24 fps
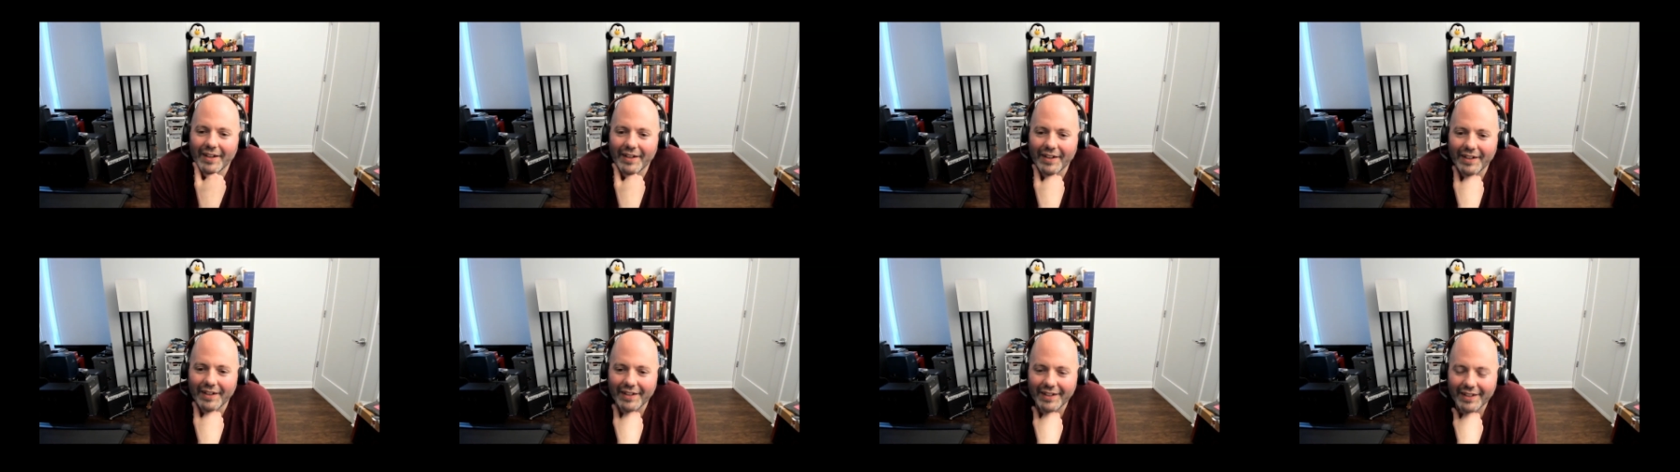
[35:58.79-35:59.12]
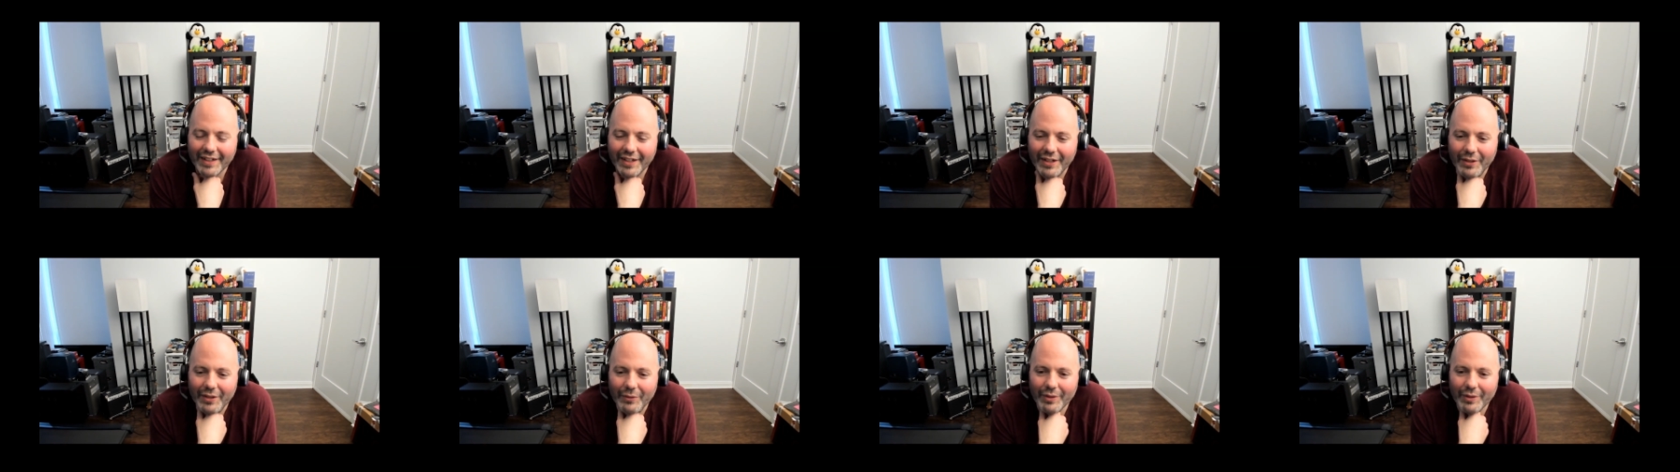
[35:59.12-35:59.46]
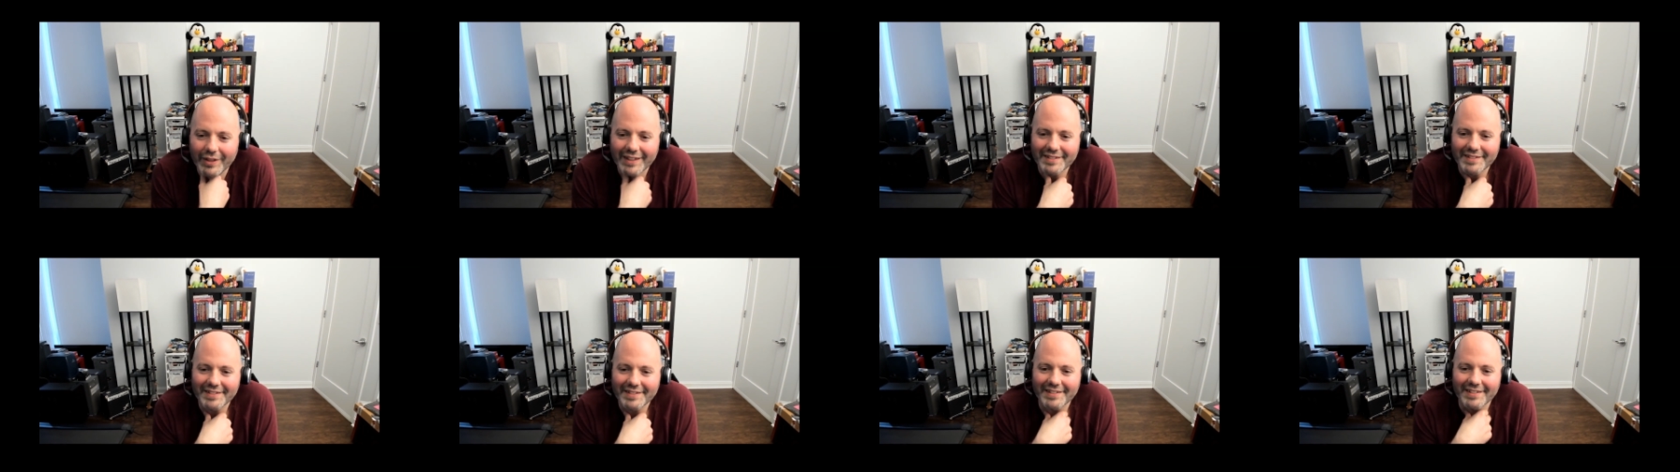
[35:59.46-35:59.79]

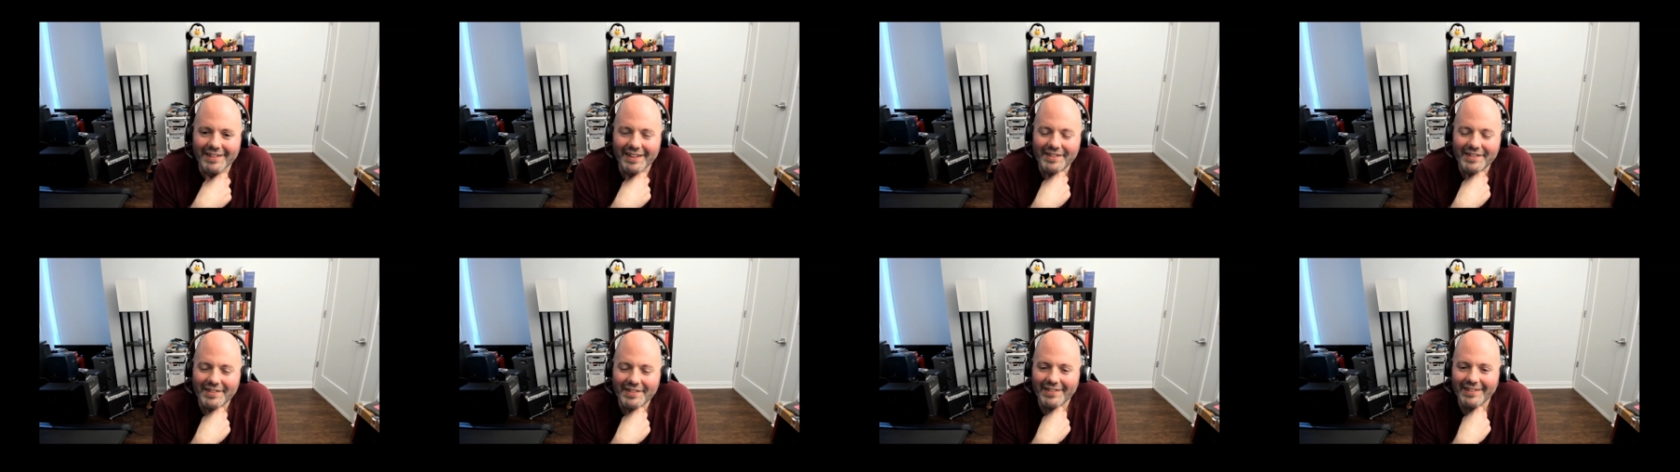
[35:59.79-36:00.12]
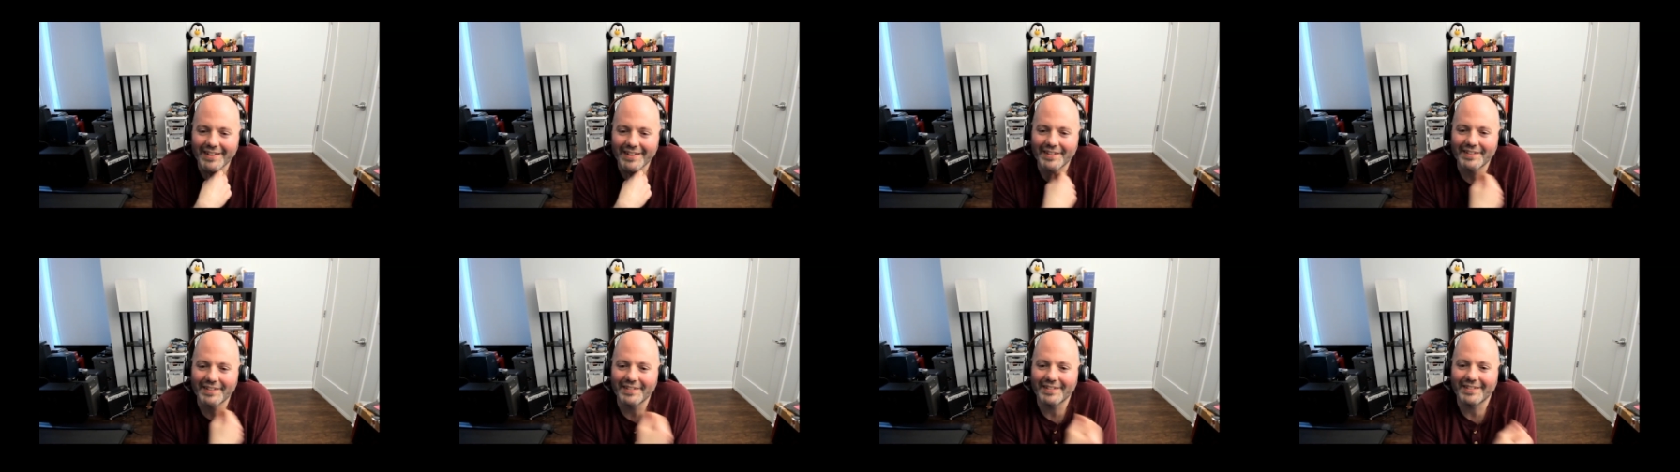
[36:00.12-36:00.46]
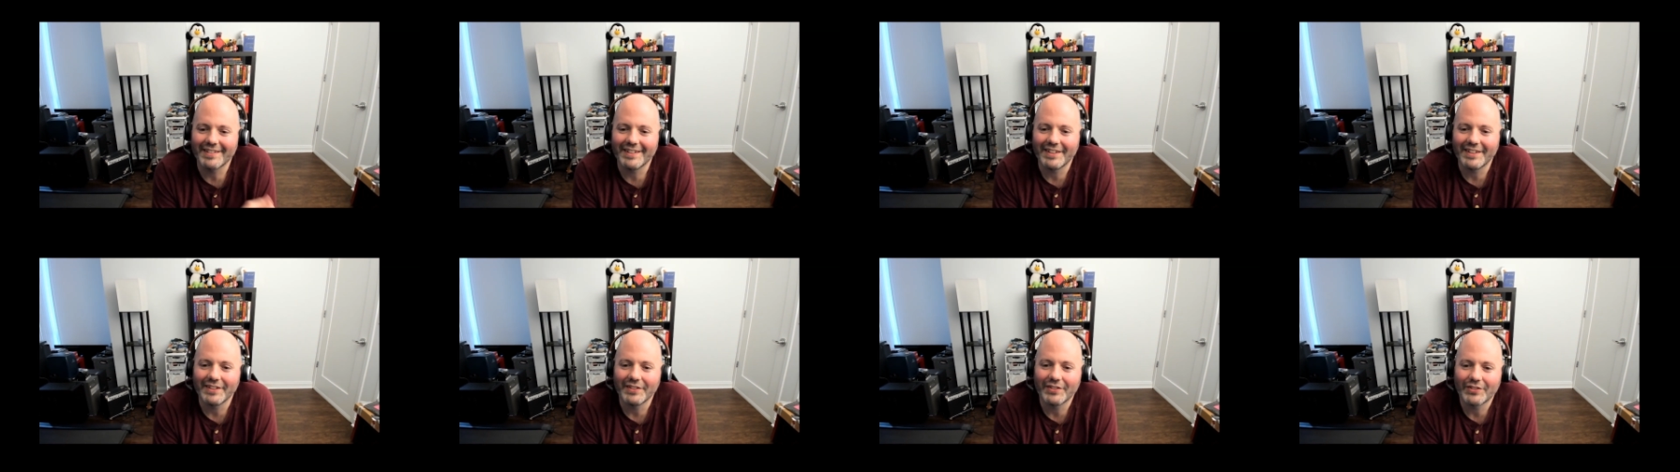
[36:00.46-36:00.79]
Well, let's
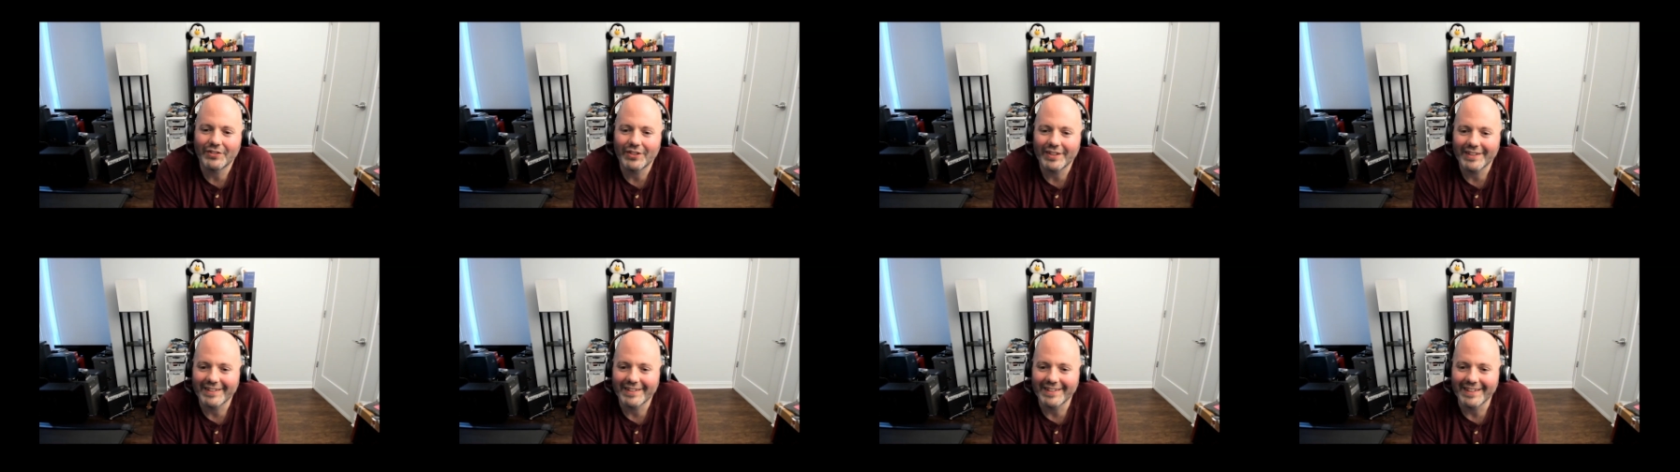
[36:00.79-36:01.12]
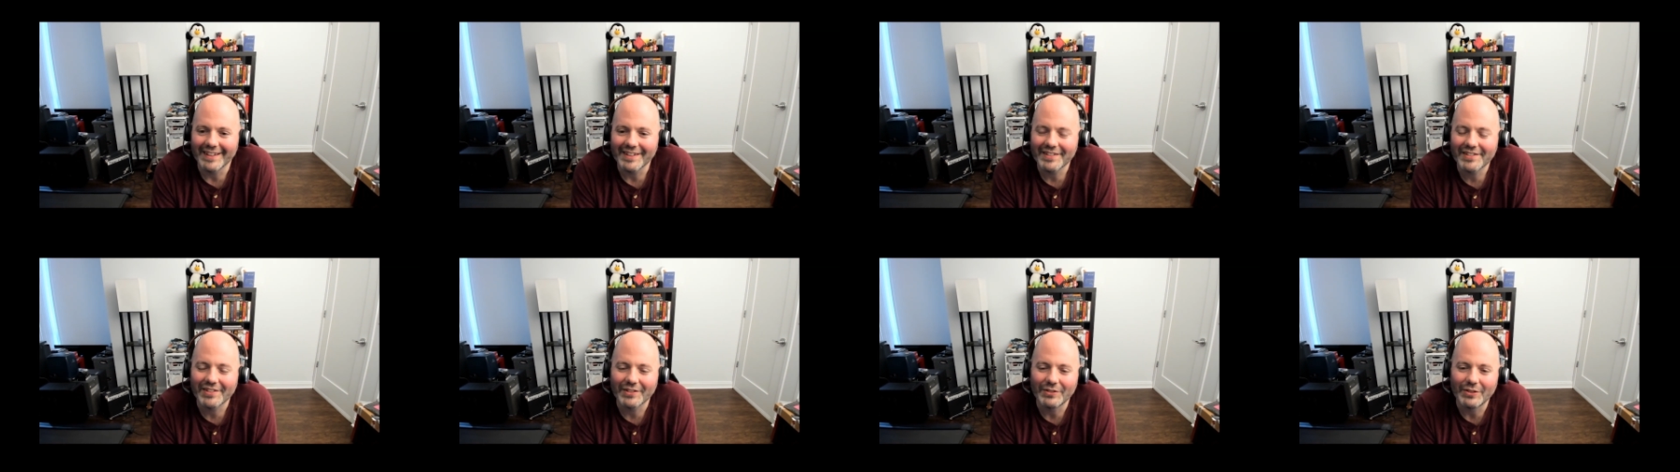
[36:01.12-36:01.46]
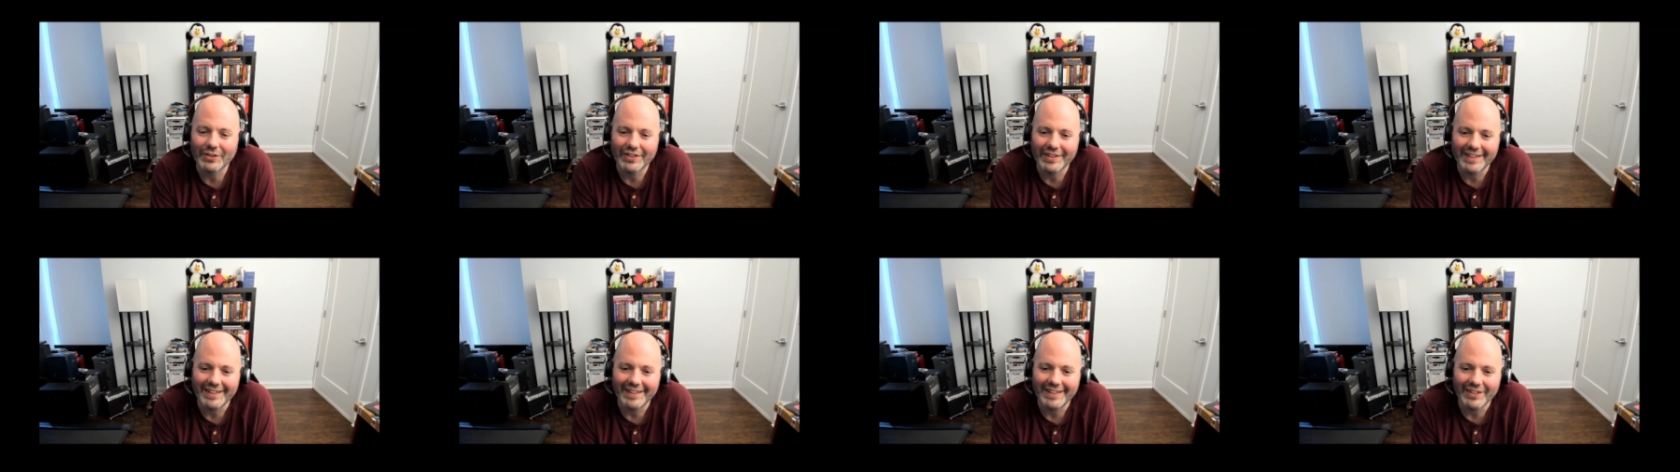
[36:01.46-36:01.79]
deconstruct that.
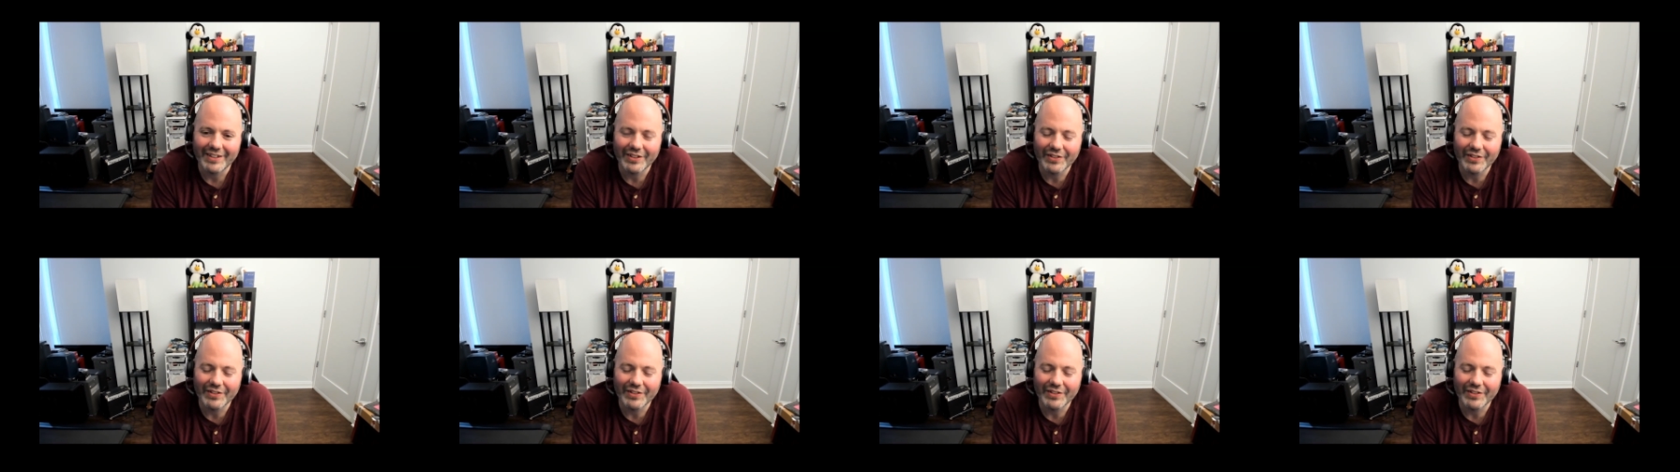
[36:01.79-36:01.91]
So on